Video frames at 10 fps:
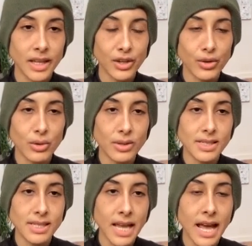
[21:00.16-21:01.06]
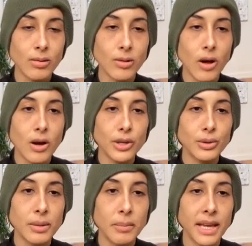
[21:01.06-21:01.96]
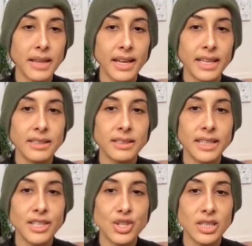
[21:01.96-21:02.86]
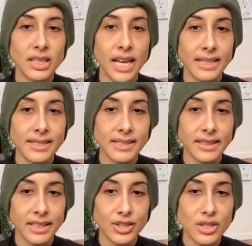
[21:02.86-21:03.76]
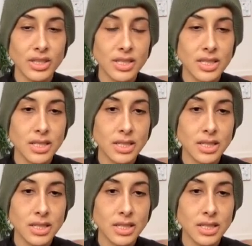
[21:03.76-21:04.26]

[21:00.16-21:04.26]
And you're noticing how long you can make that inhalation and exhalation,